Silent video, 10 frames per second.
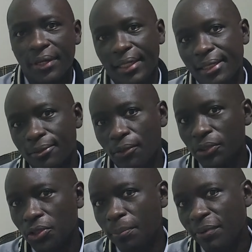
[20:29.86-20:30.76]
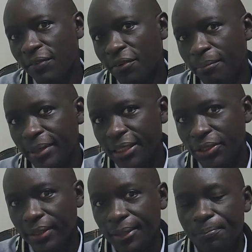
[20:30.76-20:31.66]
3 or top 5
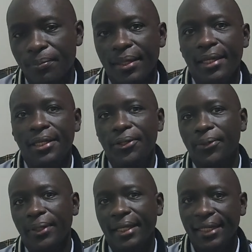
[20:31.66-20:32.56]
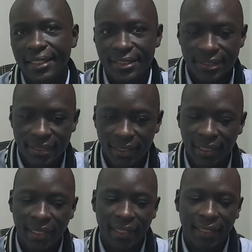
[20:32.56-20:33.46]
competition in your industry,
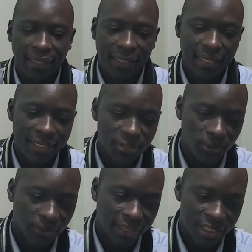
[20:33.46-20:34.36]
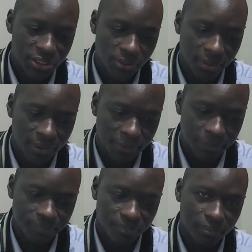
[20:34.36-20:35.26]
in your location,
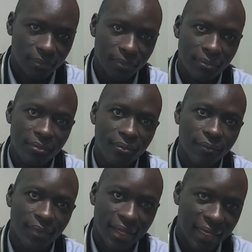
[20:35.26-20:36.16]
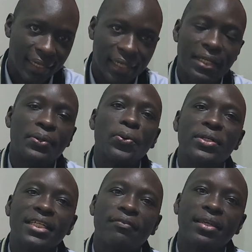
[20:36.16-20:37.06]
and who are
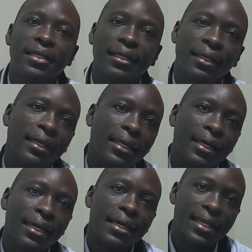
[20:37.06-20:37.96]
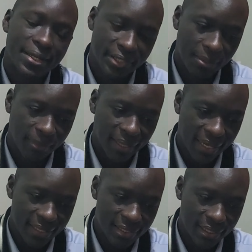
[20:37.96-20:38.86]
serving the same
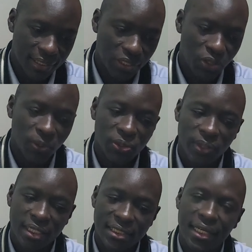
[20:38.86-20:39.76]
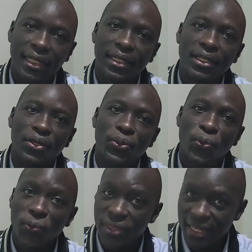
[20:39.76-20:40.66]
clients. You want to understand
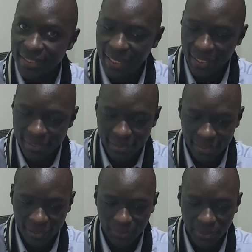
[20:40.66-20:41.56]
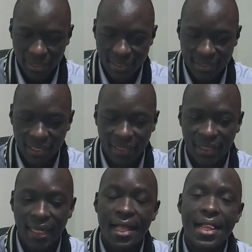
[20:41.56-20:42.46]
who they're targeting. You want to understand